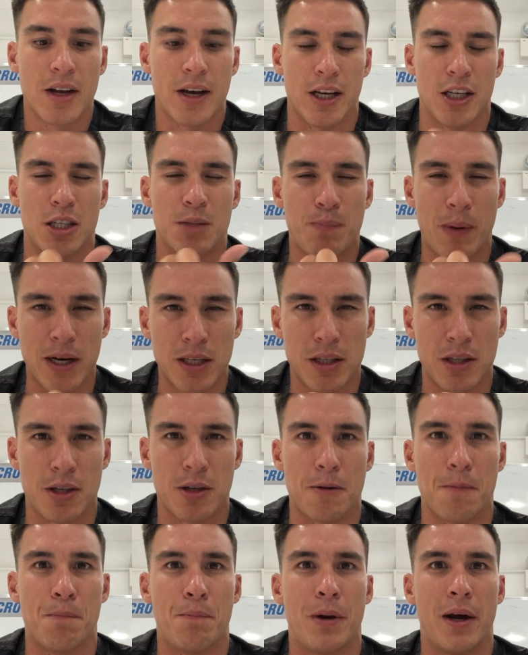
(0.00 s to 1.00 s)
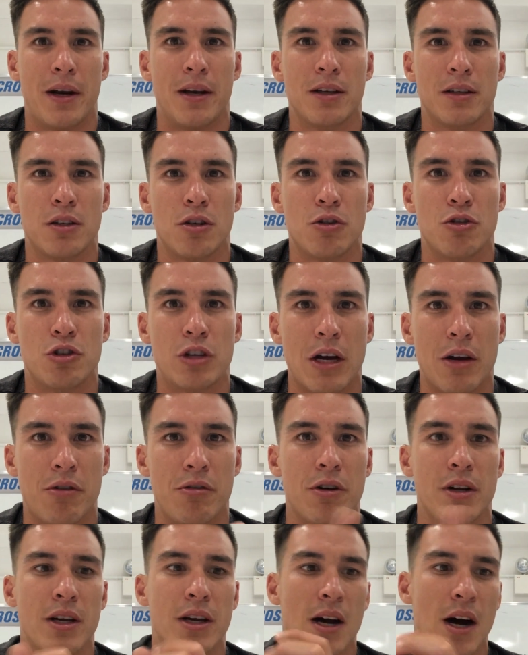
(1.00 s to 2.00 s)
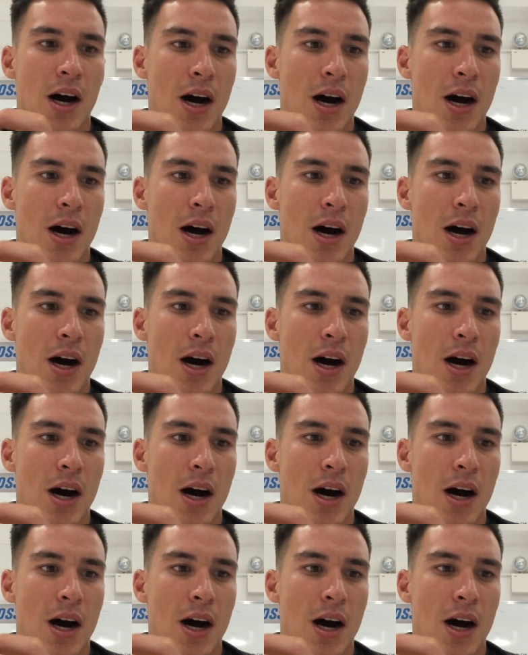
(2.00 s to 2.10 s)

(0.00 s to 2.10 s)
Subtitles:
especially the competitors who generally